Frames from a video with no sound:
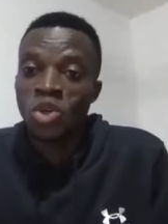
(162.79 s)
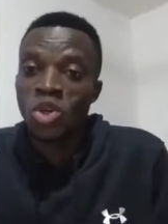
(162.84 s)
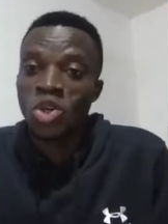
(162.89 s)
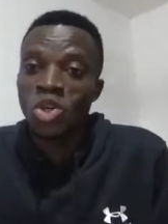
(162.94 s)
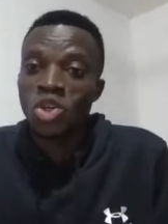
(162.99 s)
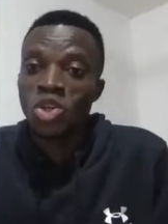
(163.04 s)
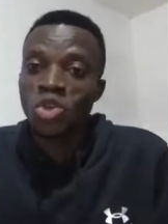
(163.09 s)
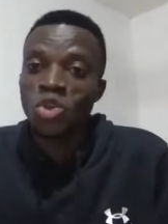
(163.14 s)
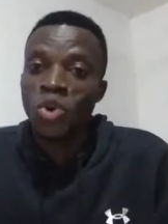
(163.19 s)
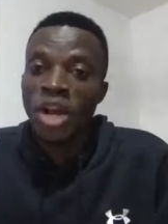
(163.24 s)

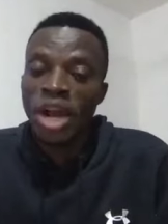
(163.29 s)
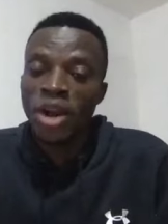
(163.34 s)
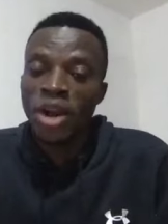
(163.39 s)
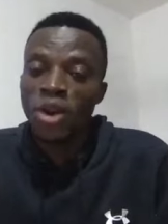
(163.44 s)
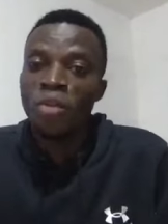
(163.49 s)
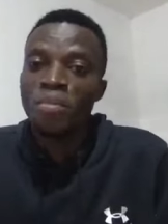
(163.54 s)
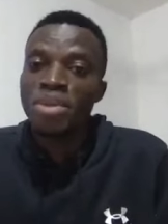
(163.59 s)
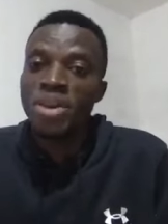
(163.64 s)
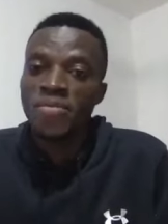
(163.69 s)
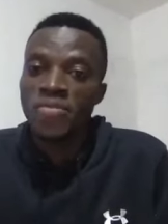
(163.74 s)
You cannot
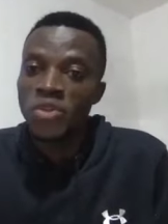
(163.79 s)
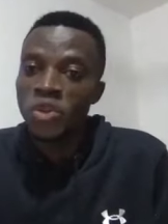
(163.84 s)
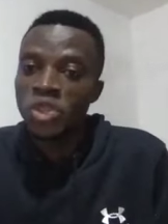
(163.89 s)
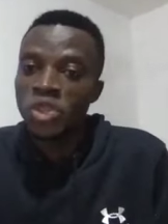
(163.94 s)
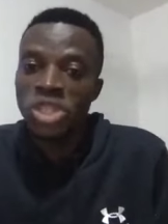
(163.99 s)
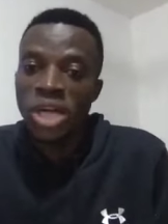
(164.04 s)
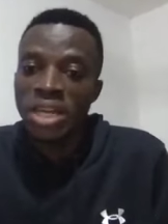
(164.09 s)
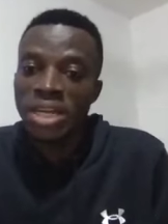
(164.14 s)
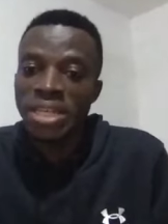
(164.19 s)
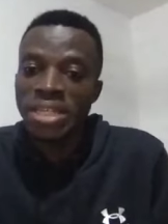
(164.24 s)
be a future
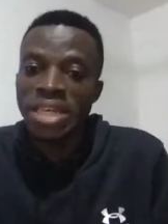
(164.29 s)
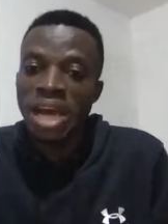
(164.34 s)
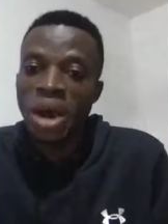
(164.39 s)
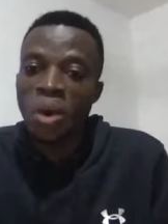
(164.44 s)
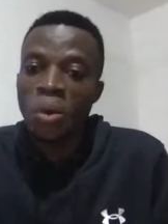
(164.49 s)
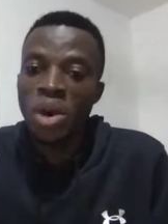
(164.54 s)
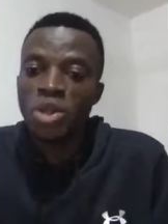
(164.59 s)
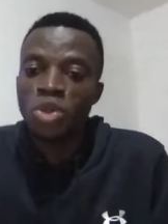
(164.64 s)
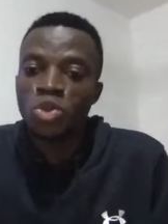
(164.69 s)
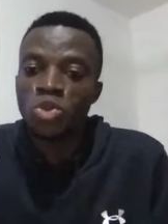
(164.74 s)
leader
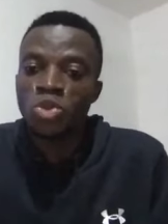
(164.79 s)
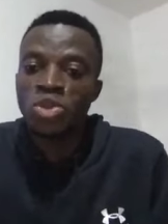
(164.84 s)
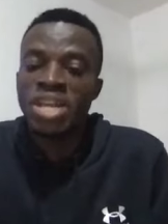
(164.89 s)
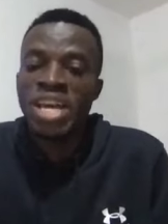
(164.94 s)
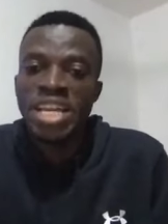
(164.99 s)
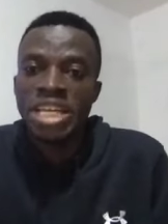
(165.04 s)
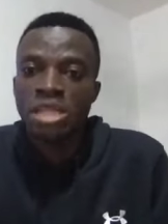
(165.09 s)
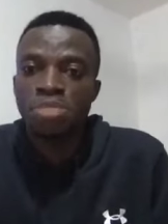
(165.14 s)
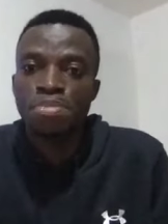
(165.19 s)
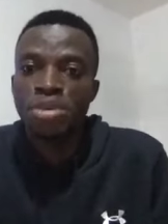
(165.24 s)
when today
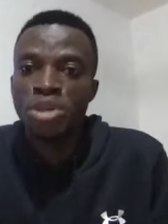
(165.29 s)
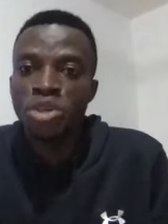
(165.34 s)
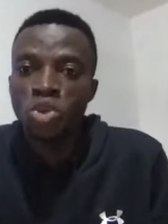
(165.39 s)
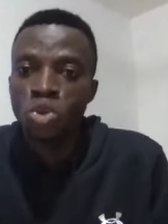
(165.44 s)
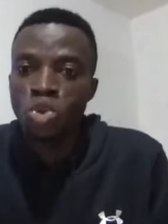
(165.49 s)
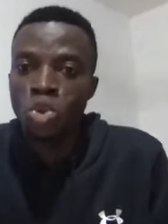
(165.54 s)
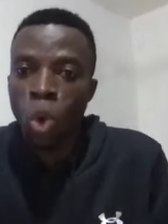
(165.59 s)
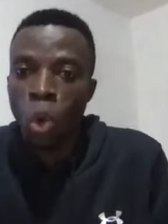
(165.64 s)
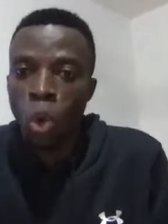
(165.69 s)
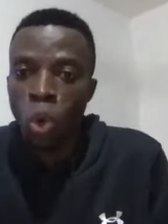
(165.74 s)
is being
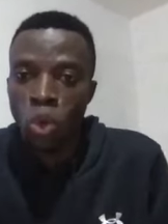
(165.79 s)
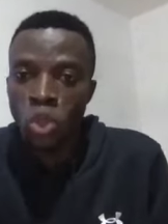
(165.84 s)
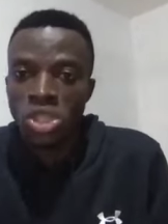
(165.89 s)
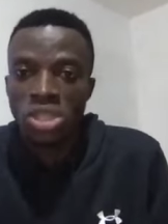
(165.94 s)
sold.